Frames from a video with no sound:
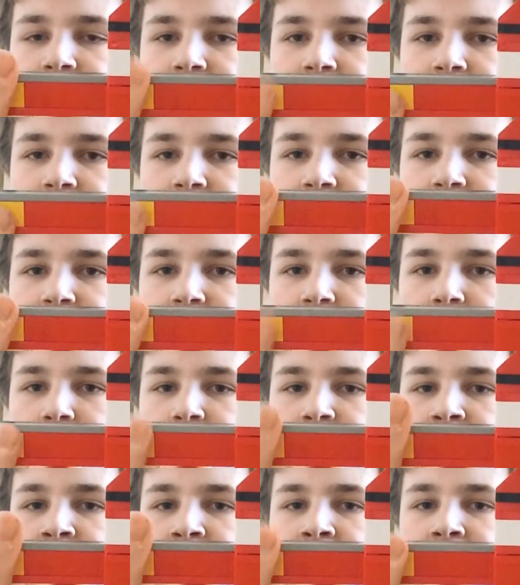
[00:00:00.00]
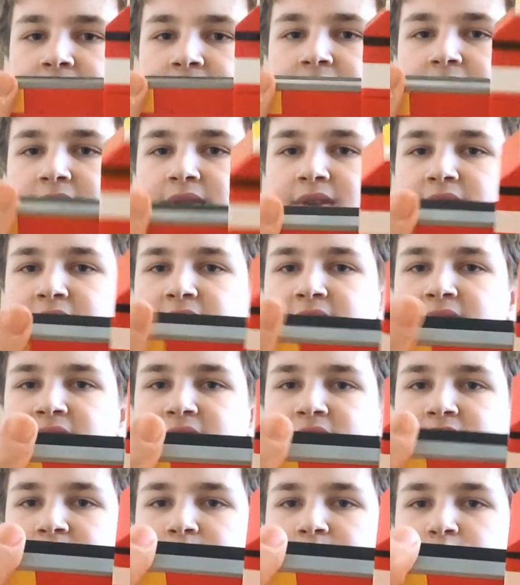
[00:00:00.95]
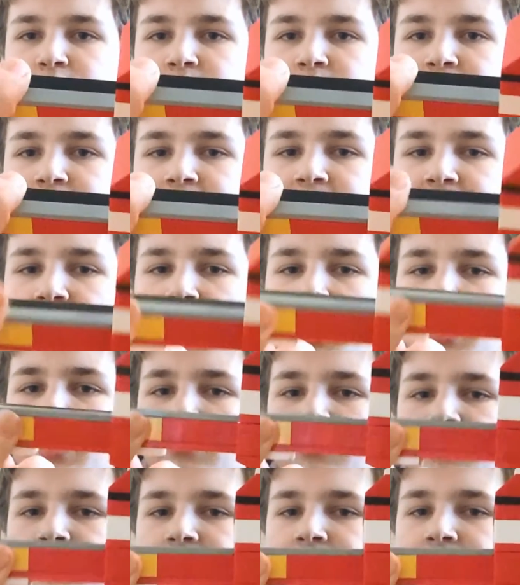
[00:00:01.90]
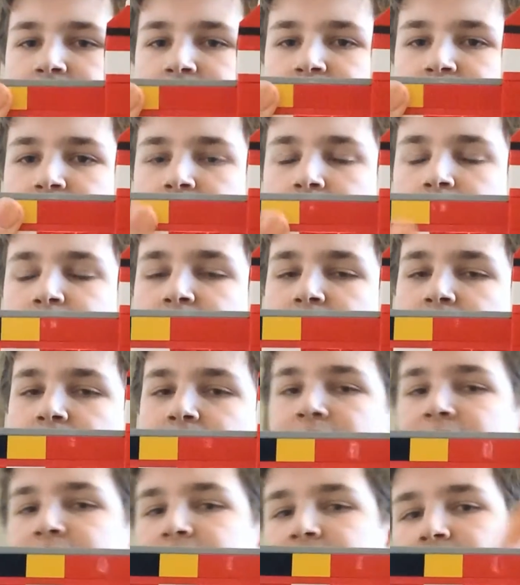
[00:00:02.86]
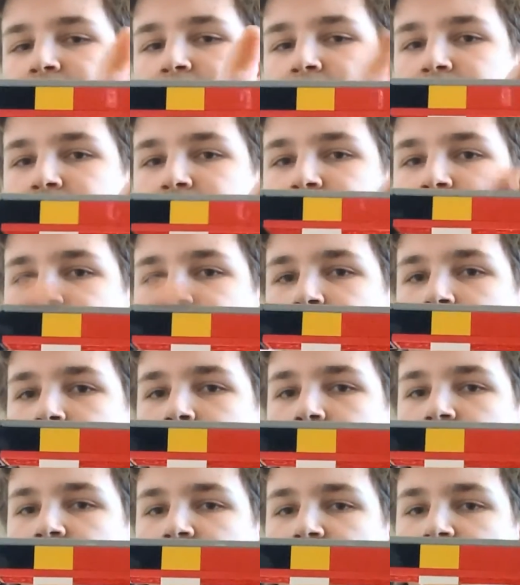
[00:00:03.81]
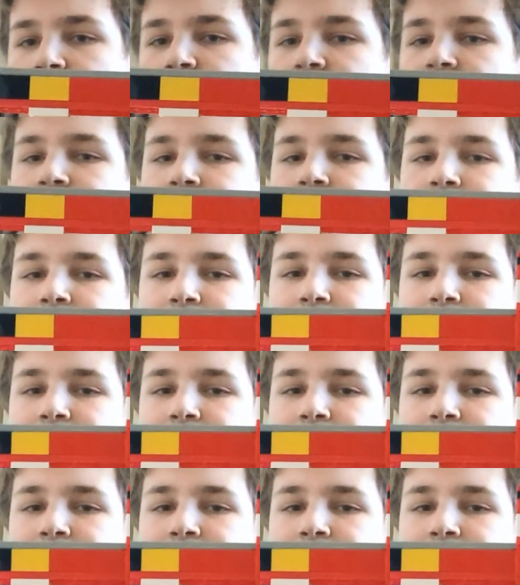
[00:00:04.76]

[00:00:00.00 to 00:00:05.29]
to the top to these smooth tiles on the top of the stock rod.